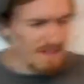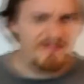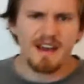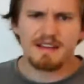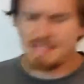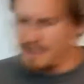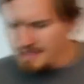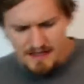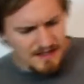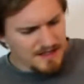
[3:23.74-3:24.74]
In fact,
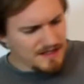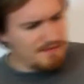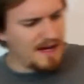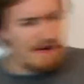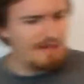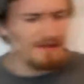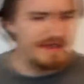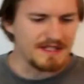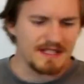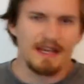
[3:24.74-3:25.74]
let's come back over to
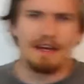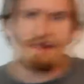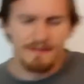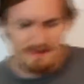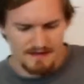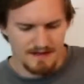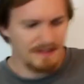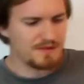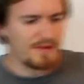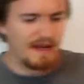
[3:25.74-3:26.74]
the scale and
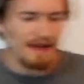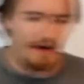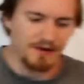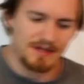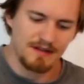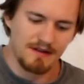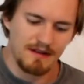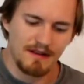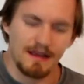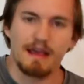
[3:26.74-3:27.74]
let's weigh out
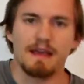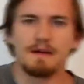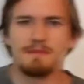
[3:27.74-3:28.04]
a